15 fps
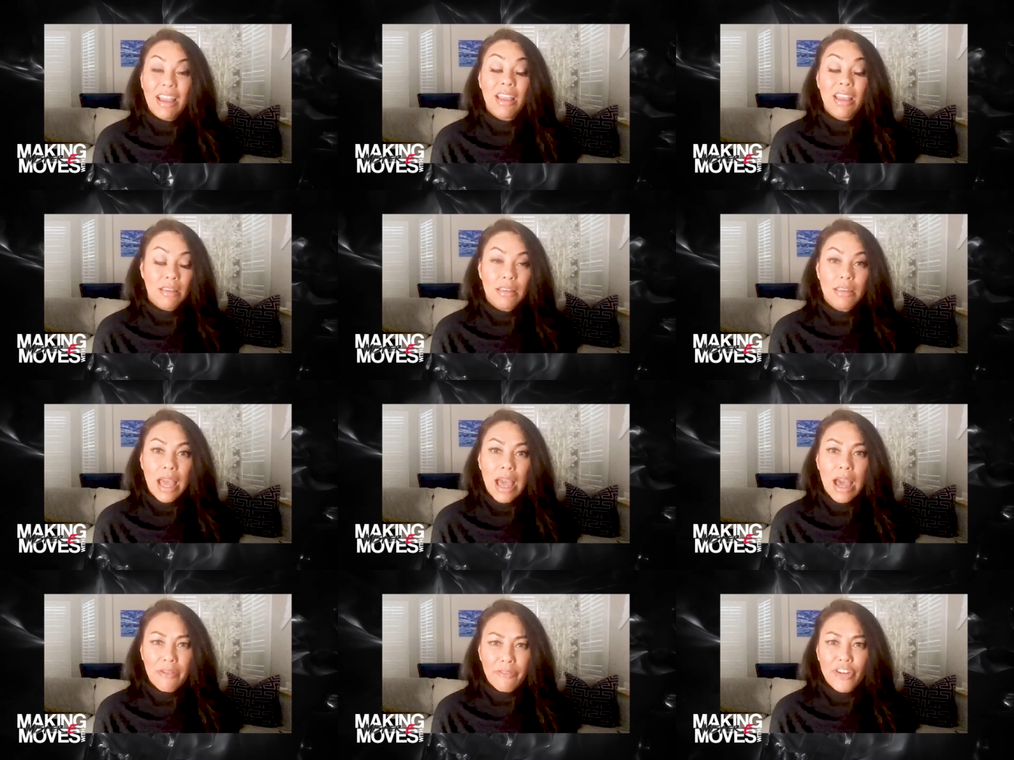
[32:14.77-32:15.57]
that I could.
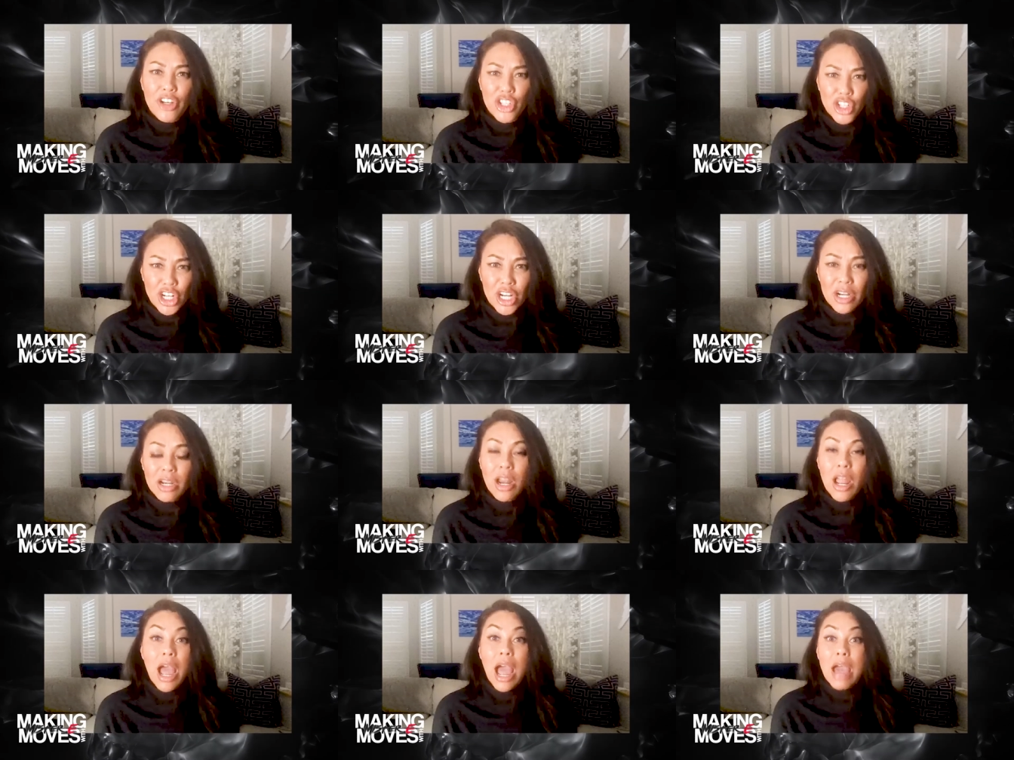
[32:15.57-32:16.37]
Yeah, for
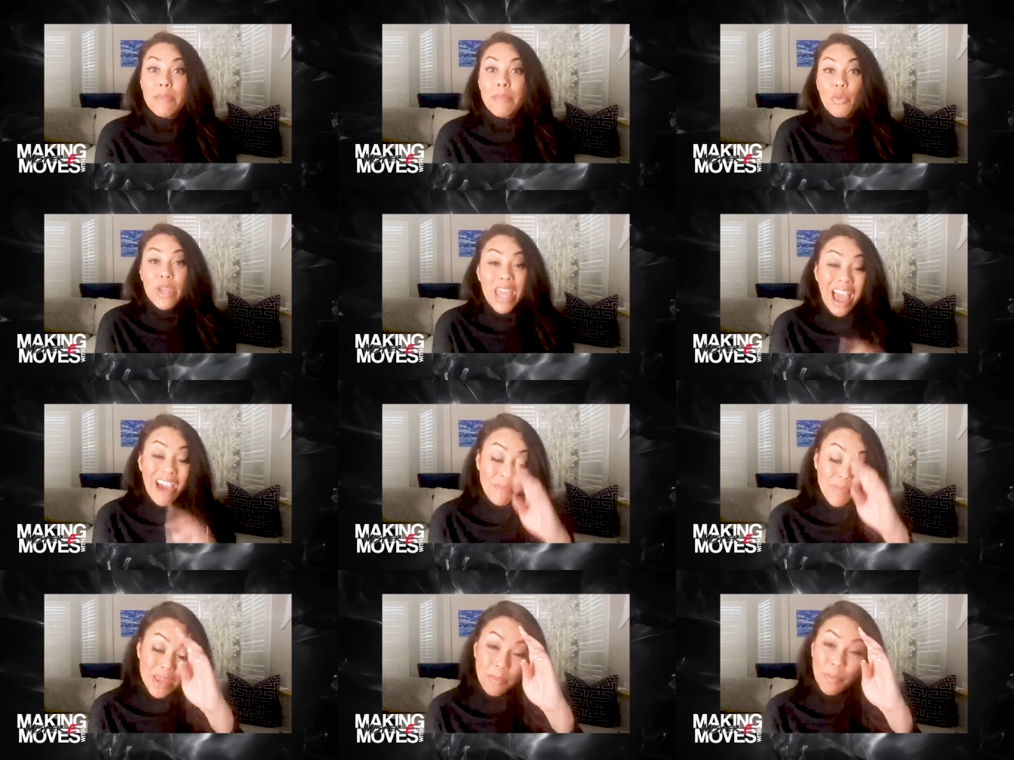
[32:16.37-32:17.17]
sure. I, I mean, we
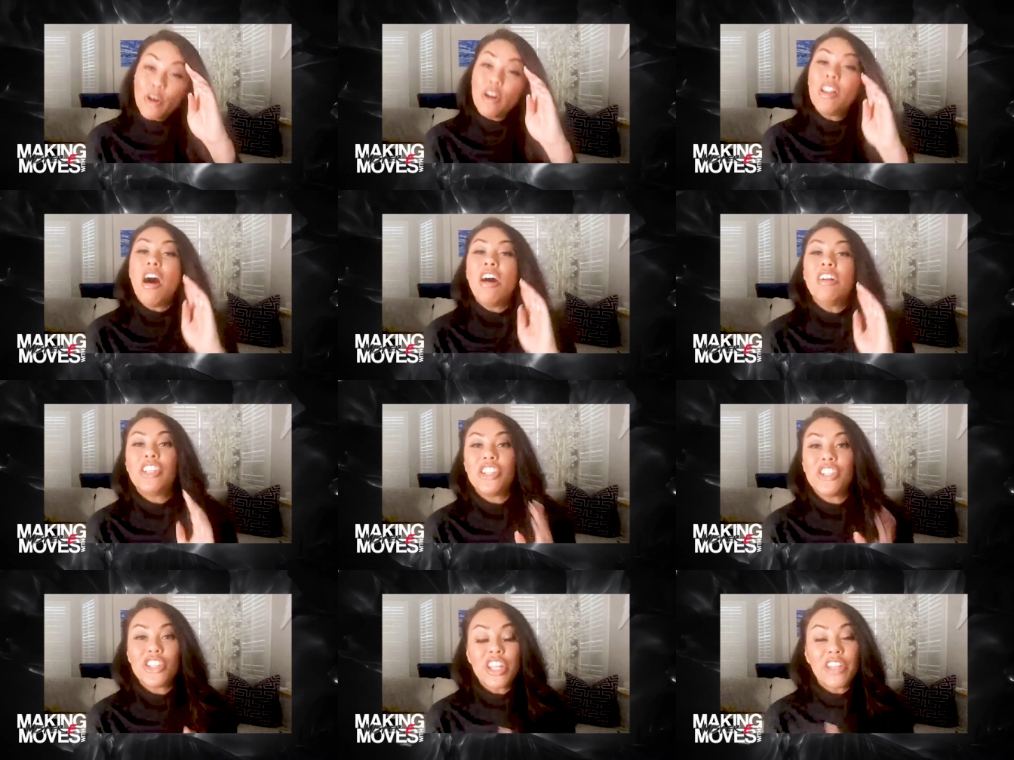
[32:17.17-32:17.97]
have people
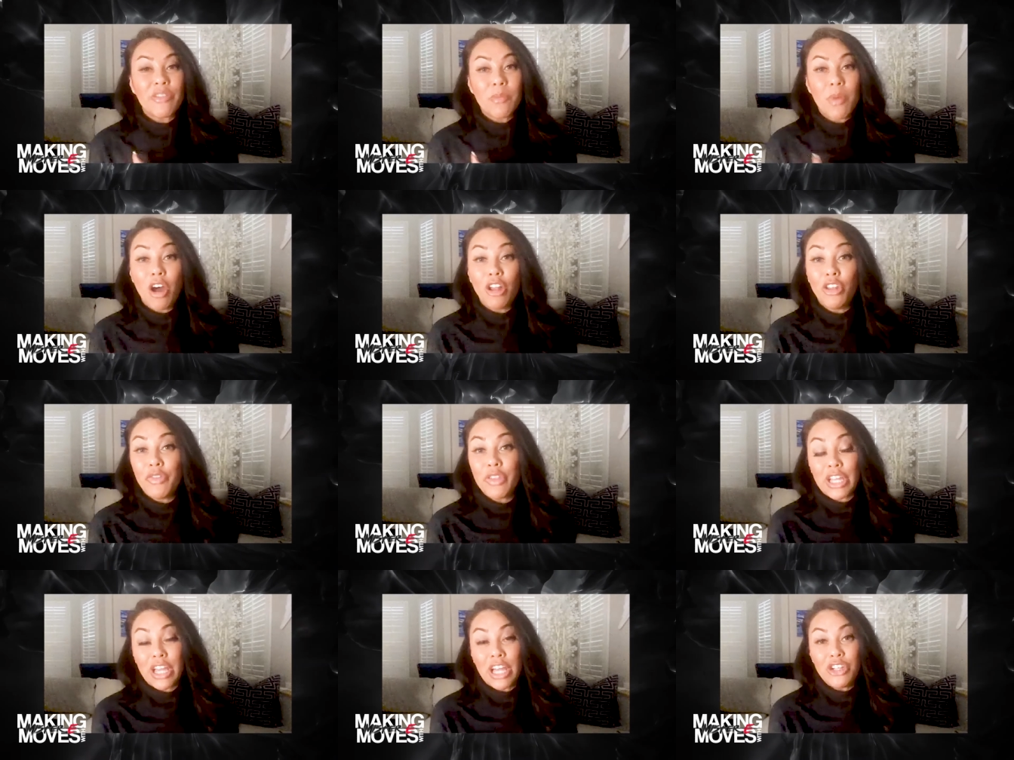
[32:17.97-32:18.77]
auditioning from all over
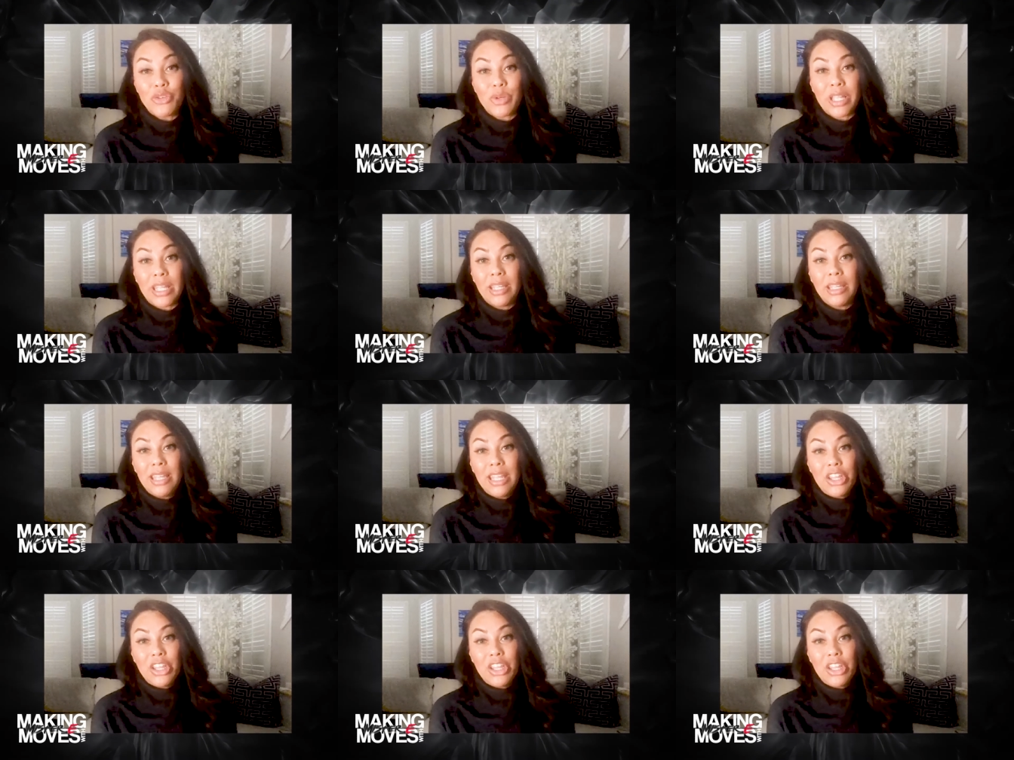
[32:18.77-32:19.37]
the country,